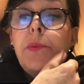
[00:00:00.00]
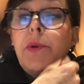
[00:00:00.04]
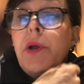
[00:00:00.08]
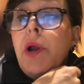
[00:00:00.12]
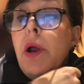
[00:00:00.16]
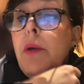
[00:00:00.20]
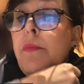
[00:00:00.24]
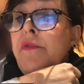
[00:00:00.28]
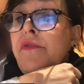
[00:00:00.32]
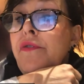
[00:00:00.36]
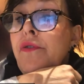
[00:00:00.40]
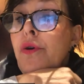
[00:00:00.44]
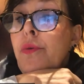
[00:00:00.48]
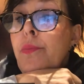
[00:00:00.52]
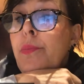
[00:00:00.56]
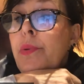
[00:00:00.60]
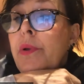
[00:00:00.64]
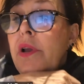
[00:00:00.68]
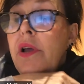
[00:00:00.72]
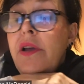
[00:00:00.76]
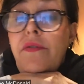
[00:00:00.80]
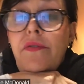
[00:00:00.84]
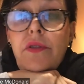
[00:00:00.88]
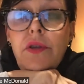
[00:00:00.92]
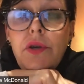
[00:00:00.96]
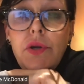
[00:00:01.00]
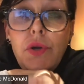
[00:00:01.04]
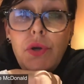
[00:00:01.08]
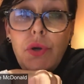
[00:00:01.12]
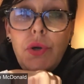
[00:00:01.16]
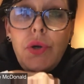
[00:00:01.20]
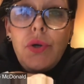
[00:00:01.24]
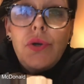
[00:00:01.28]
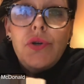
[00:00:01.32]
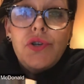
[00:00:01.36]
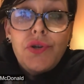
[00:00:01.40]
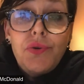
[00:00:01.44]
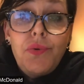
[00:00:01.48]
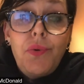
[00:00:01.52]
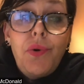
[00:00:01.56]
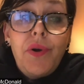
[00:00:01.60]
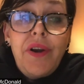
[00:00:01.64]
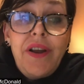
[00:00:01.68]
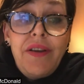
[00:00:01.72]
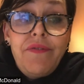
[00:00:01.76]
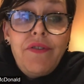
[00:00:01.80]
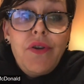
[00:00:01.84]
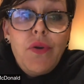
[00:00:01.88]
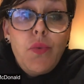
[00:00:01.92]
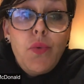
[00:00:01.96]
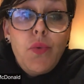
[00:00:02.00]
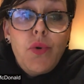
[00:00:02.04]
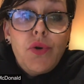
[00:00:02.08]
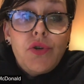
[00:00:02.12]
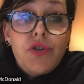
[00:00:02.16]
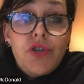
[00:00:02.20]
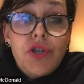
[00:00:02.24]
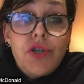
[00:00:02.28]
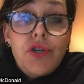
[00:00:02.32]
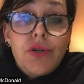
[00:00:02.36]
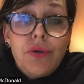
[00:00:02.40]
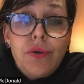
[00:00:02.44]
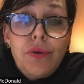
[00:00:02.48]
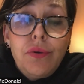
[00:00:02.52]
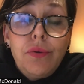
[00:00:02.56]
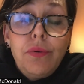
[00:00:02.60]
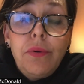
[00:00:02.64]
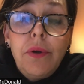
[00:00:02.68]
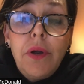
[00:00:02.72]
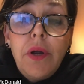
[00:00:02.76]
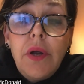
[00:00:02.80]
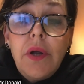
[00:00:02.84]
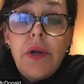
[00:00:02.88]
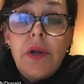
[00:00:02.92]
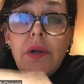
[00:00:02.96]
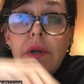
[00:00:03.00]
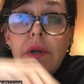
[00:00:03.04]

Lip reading: I mean, I'm a firm believer that you can do whatever you want to do,